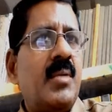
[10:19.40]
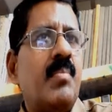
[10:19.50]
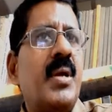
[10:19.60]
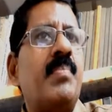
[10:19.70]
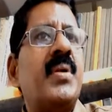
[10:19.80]

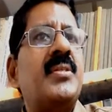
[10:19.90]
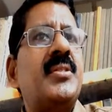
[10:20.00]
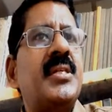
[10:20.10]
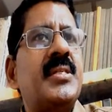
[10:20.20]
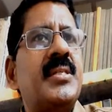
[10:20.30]
by
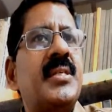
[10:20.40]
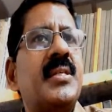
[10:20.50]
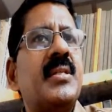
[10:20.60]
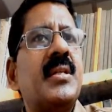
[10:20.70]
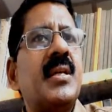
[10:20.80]

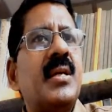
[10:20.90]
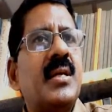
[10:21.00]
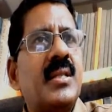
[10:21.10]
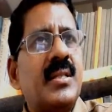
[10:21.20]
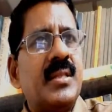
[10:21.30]
purchasing
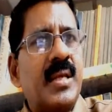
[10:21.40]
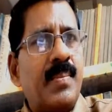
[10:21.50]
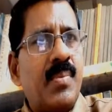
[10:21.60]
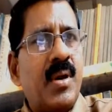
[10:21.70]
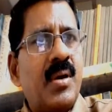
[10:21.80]
the
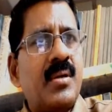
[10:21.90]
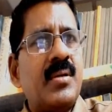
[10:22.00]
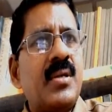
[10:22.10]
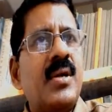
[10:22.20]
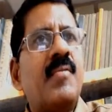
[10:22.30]
part
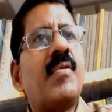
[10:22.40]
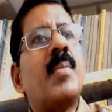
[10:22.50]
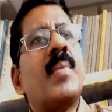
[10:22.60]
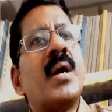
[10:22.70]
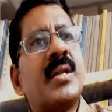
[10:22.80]

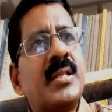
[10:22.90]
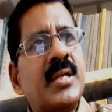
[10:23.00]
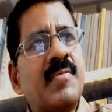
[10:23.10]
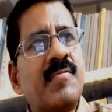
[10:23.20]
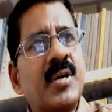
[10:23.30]
from another
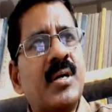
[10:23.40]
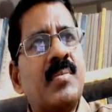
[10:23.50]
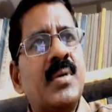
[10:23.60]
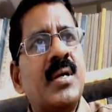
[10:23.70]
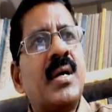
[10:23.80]

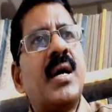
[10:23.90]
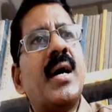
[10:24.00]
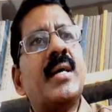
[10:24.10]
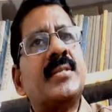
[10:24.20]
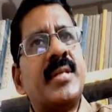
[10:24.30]
firm
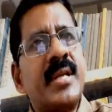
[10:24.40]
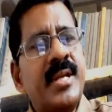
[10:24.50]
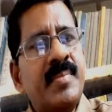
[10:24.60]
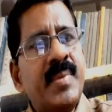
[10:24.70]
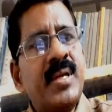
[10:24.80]
as
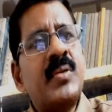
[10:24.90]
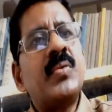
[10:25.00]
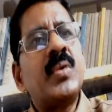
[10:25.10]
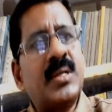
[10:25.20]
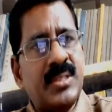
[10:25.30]
ready-made
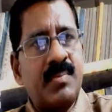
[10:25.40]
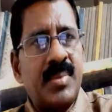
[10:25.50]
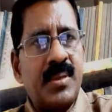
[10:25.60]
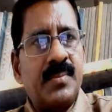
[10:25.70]
to assemble.